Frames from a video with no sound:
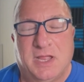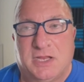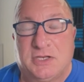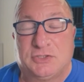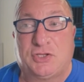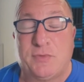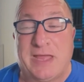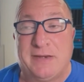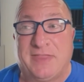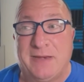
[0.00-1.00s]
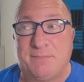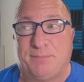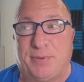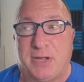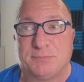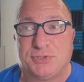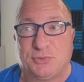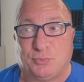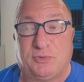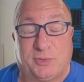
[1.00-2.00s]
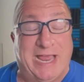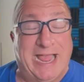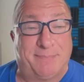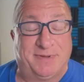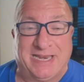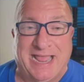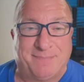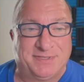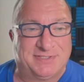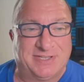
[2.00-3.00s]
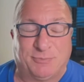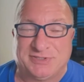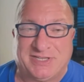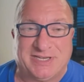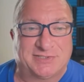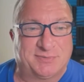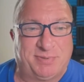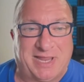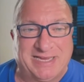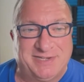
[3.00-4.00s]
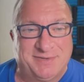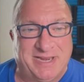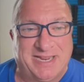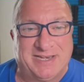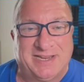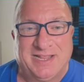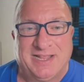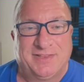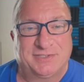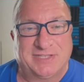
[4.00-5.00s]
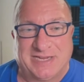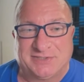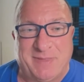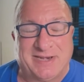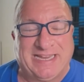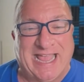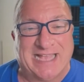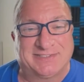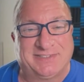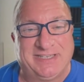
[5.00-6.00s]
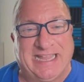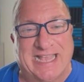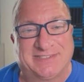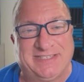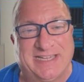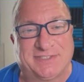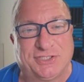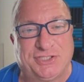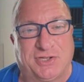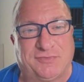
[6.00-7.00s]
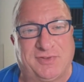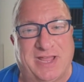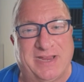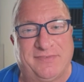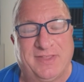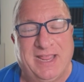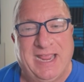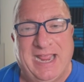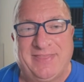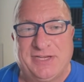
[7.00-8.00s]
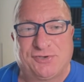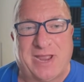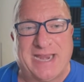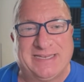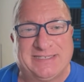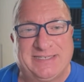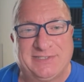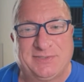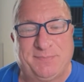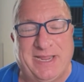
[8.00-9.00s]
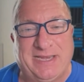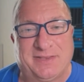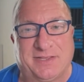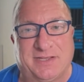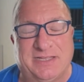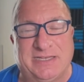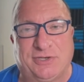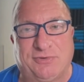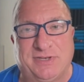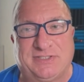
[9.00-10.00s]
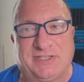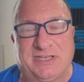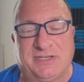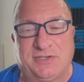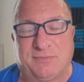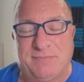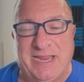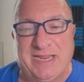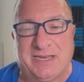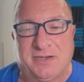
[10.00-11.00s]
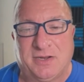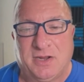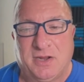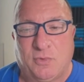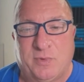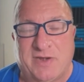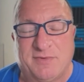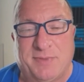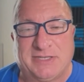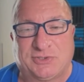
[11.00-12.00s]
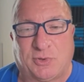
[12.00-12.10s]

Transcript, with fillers: So that that bump will, will happen. It happens, once again, it's supply and demand. There's X amount of gasoline. Gasoline has a shelf life, and they try to anticipate the increase in demand when everybody starts